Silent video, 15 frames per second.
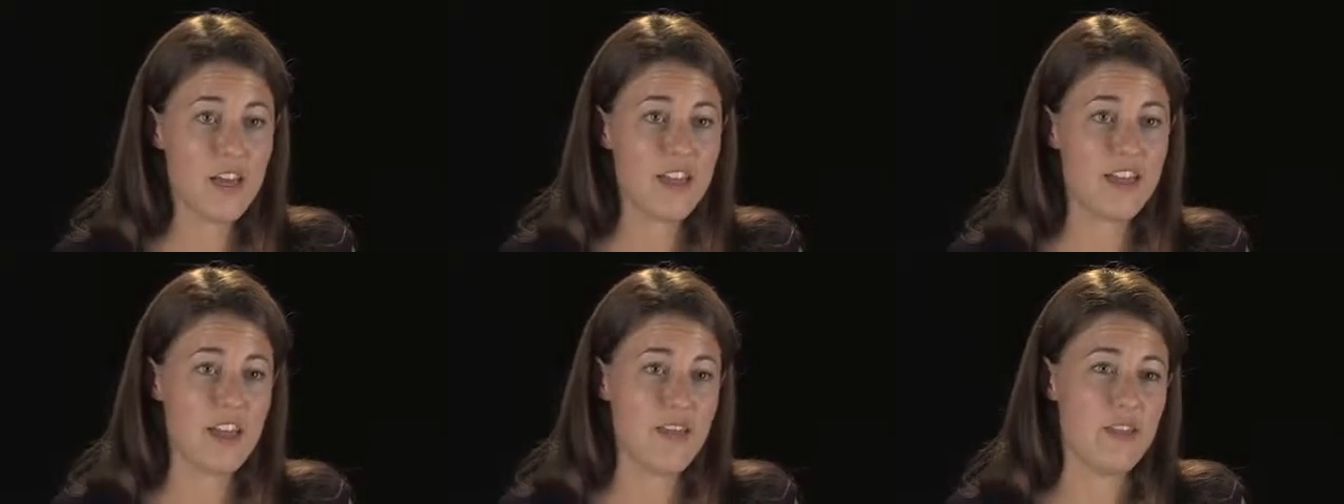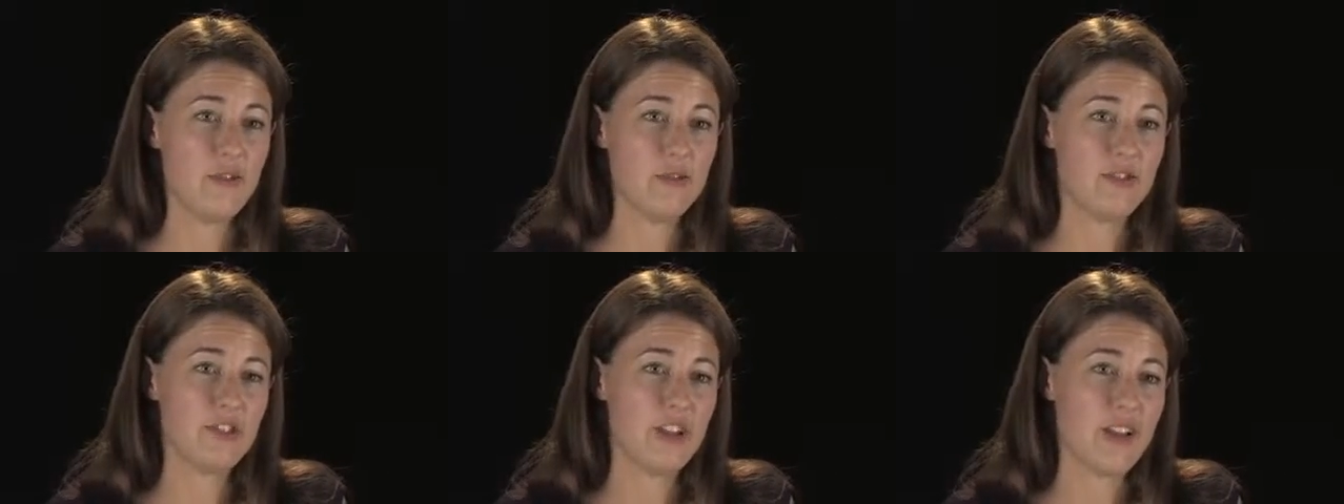then
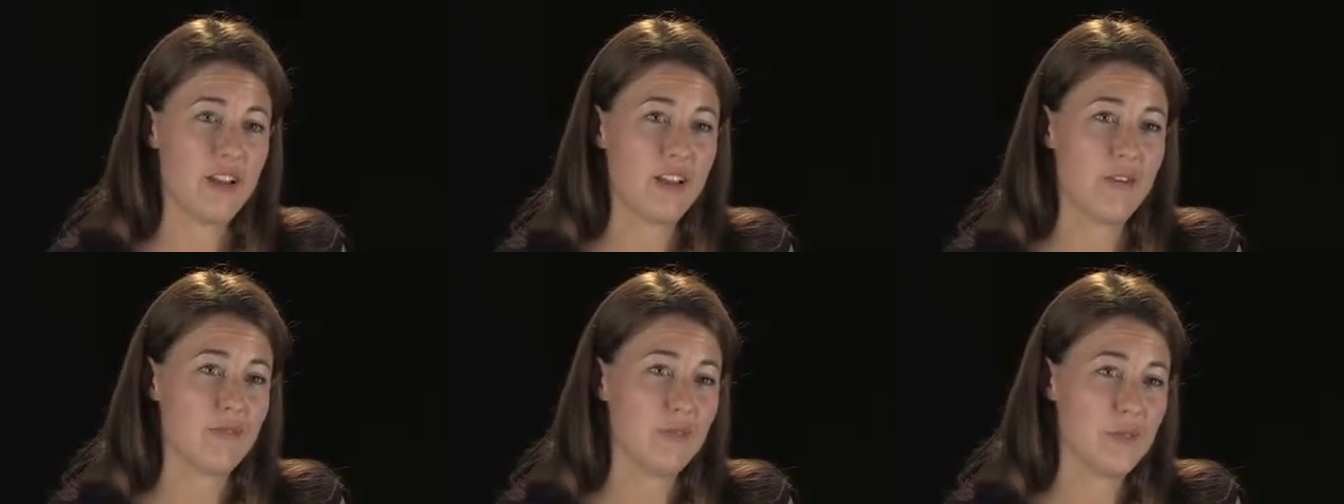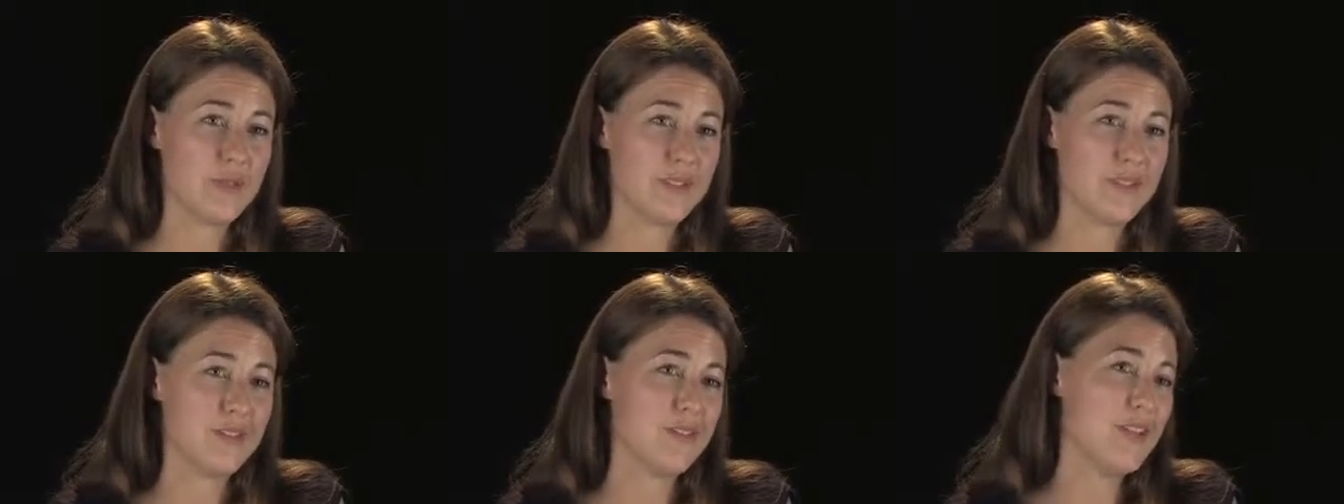those genetic
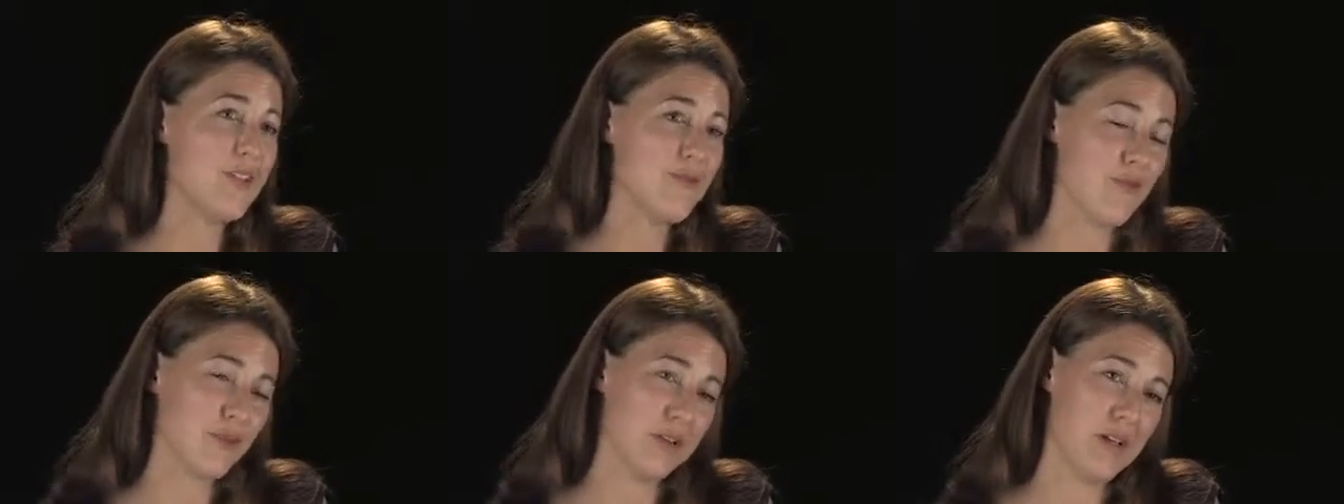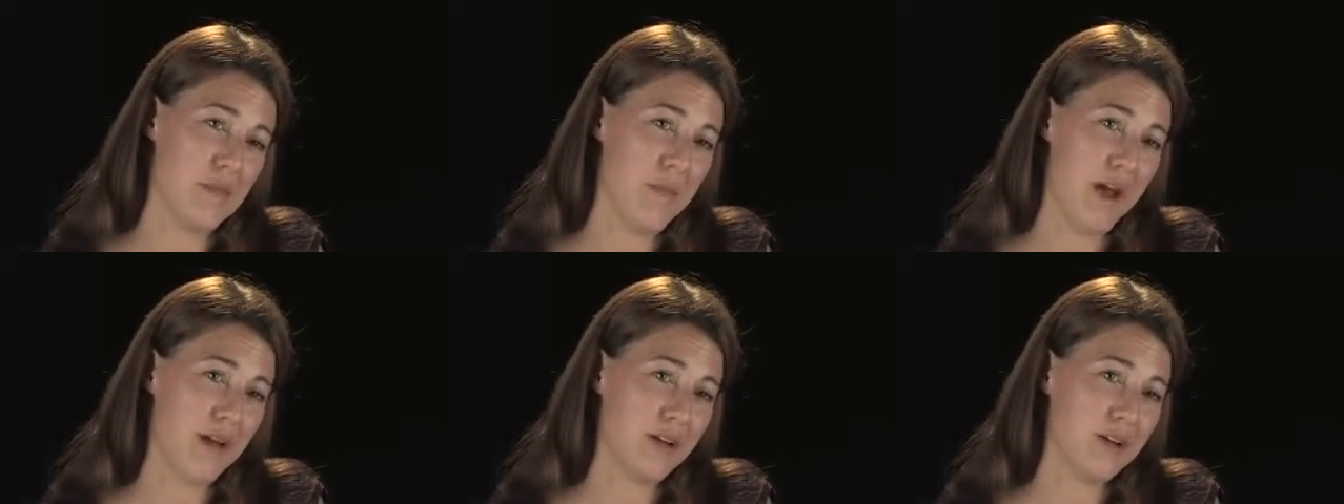influences didn't really
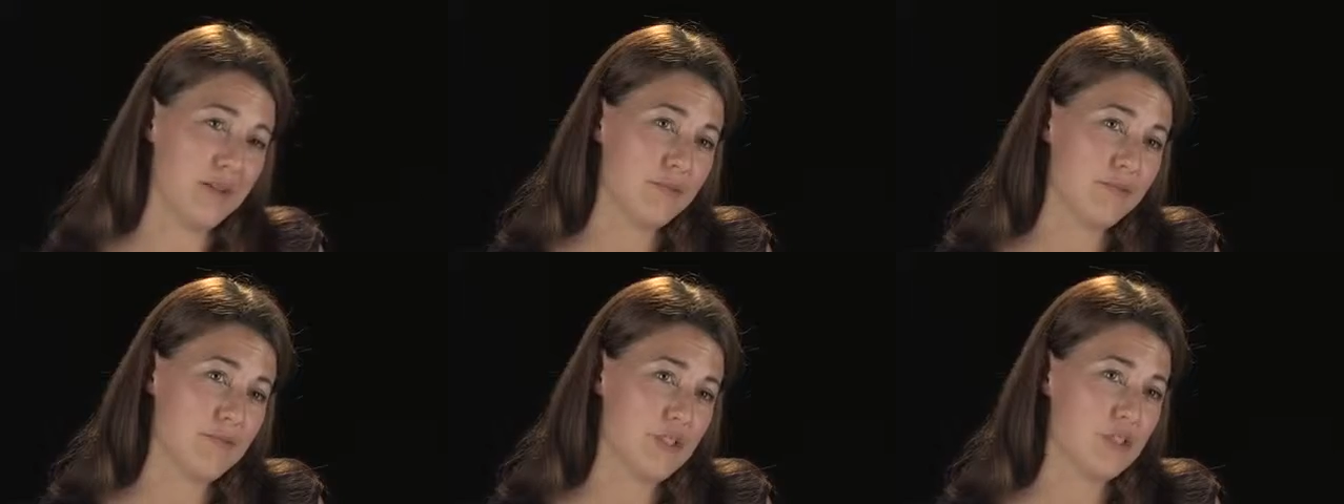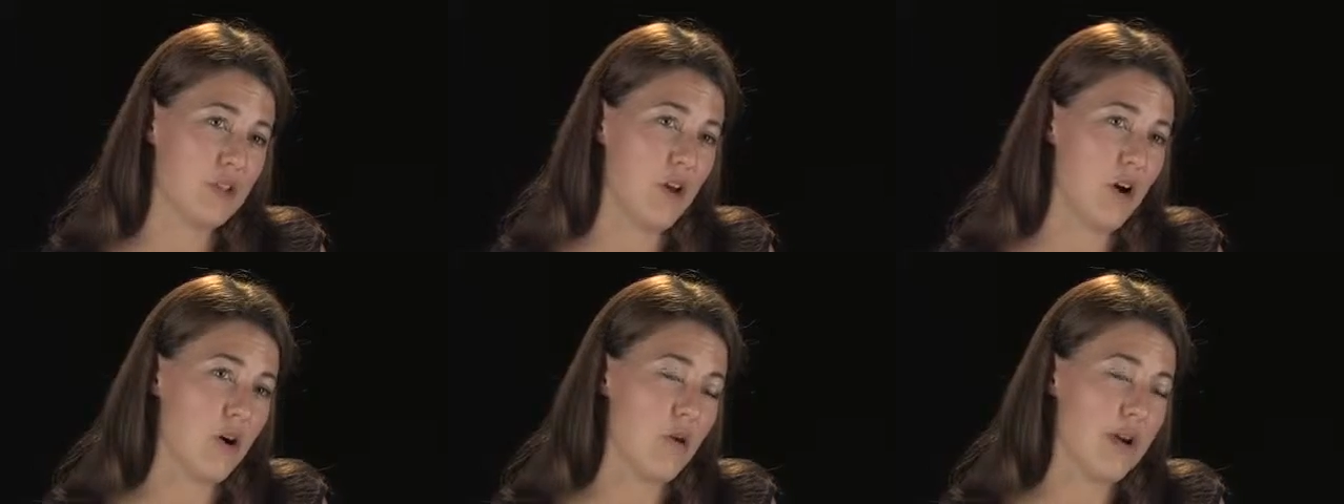matter.
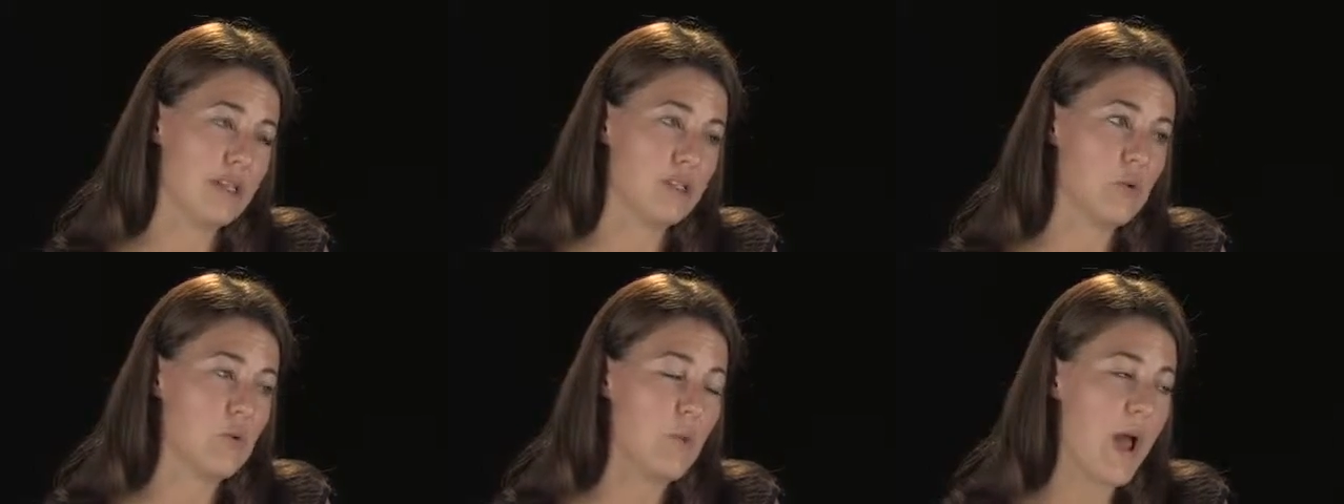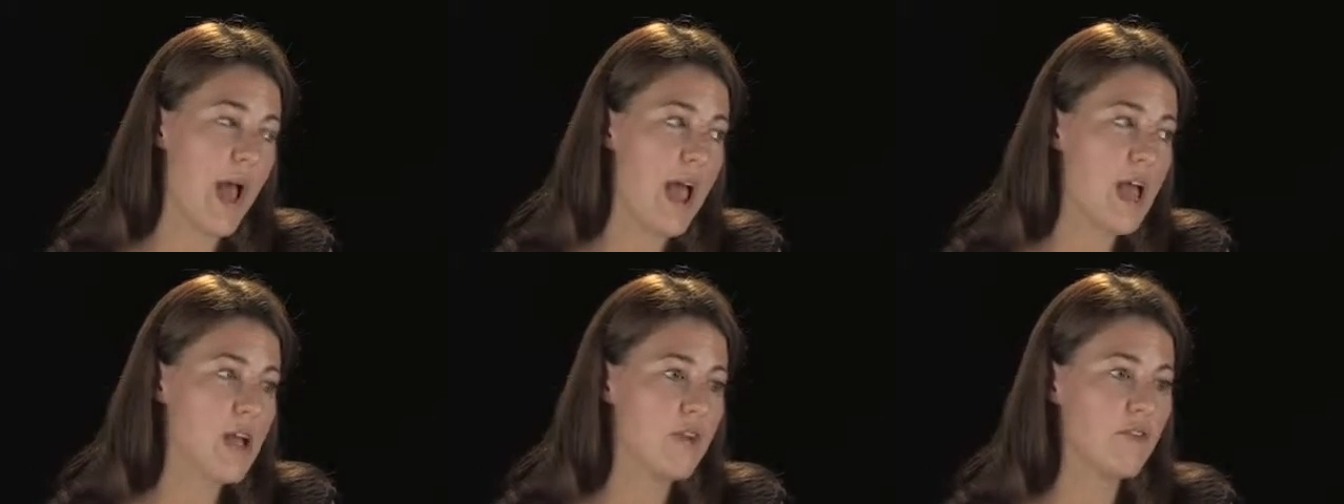So it's a
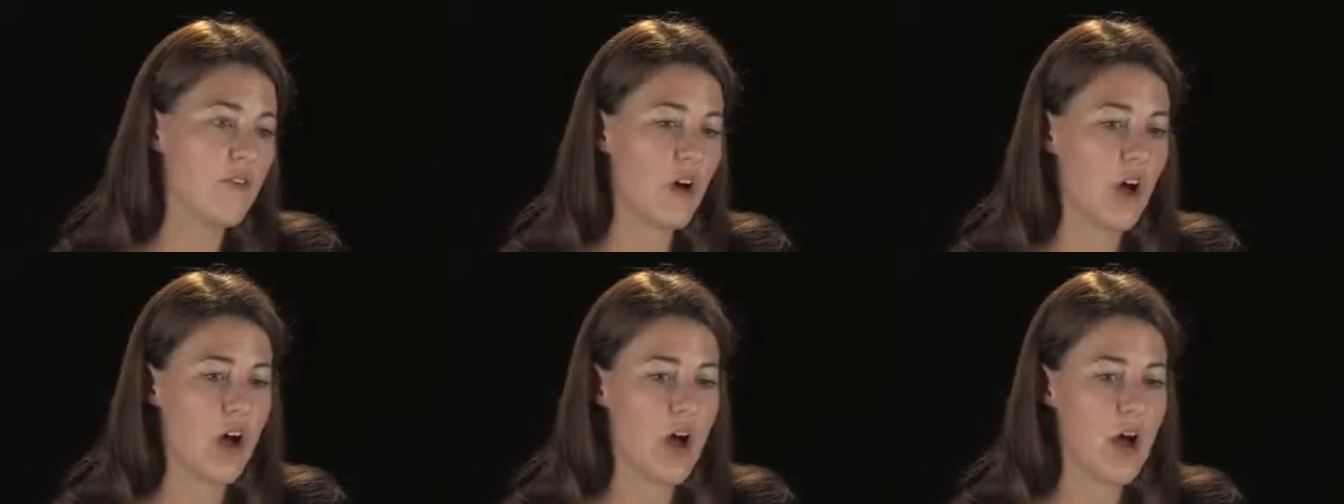way of